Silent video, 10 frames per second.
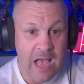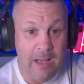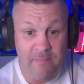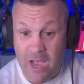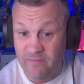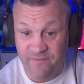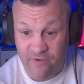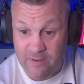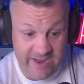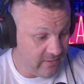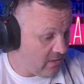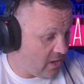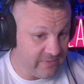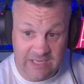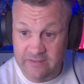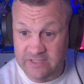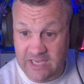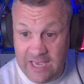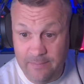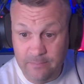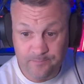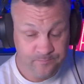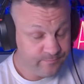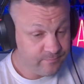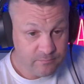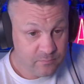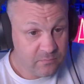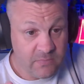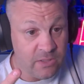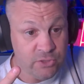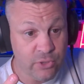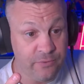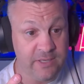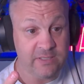Melbourne Fremantle, I was at this game. Three things